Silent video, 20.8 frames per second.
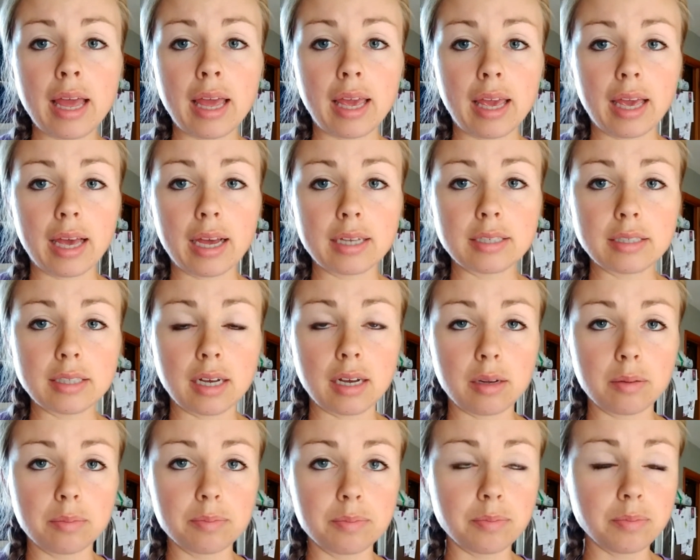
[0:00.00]
And
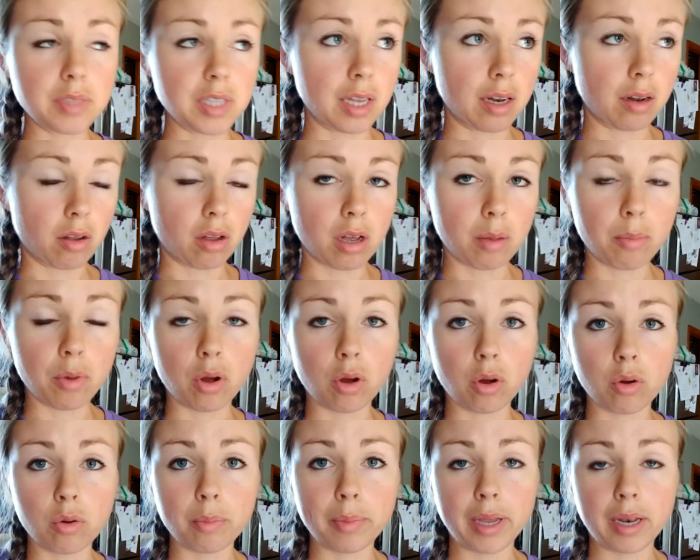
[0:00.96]
then I'll come
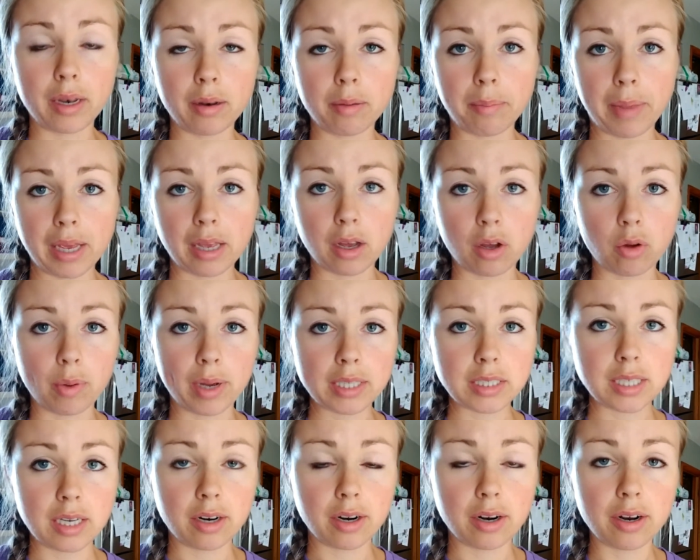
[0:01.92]
home and make a quick
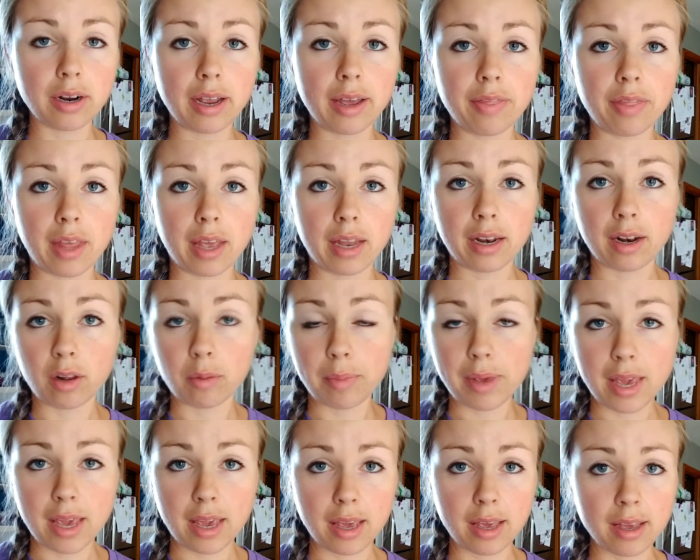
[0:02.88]
dinner, and then it'll
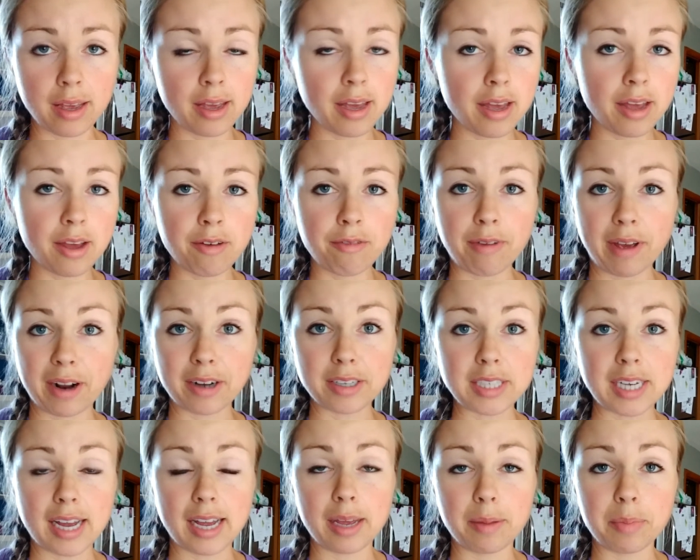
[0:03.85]
be fair
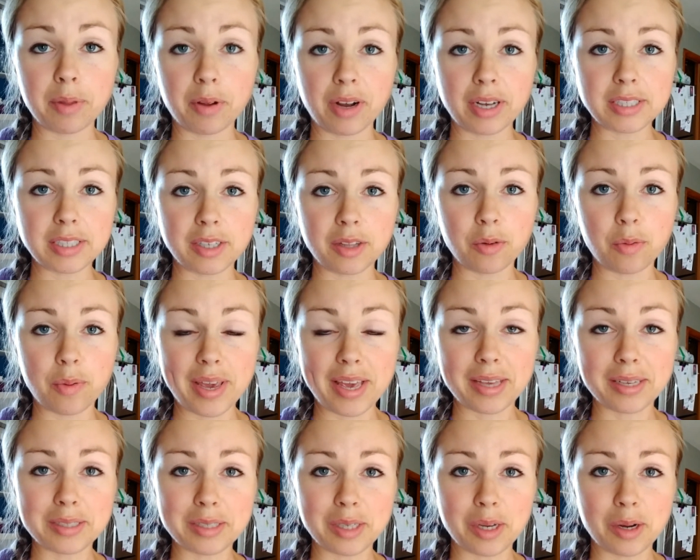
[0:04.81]
time the rest of the
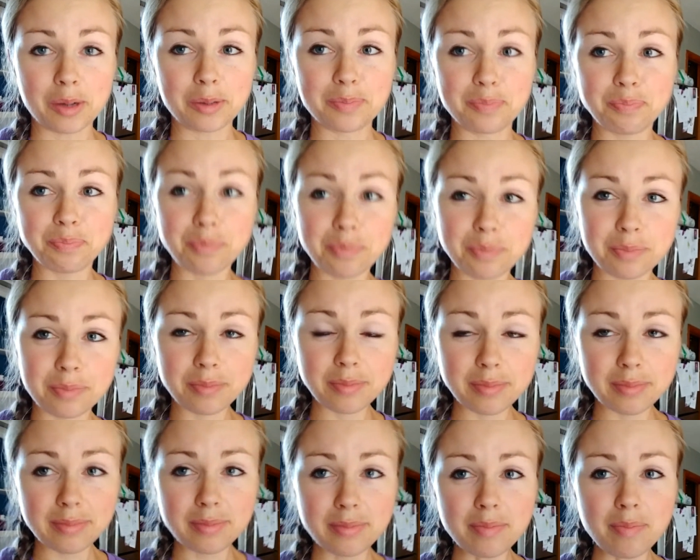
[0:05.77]
week. So
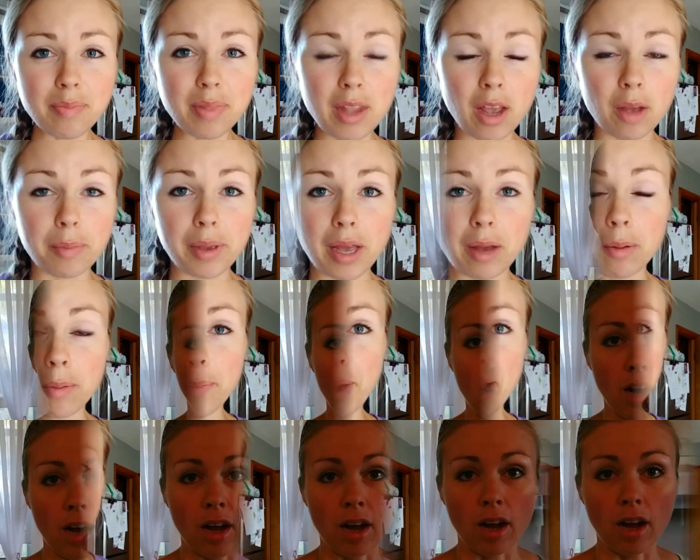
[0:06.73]
I'll be coming
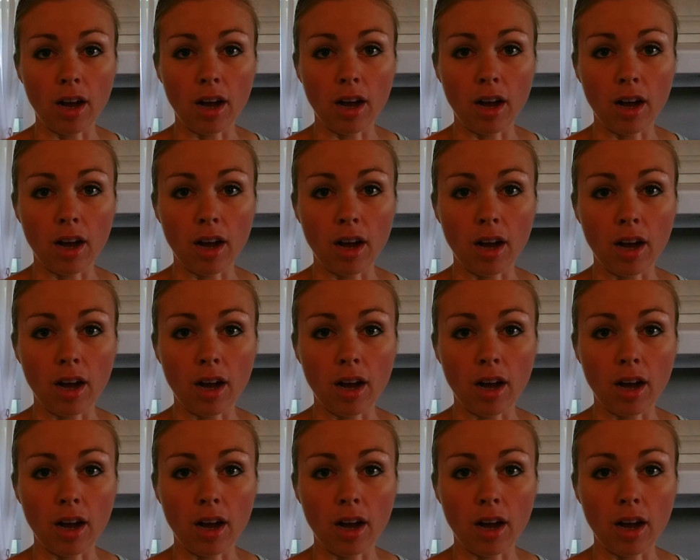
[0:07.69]
back to you guys soon.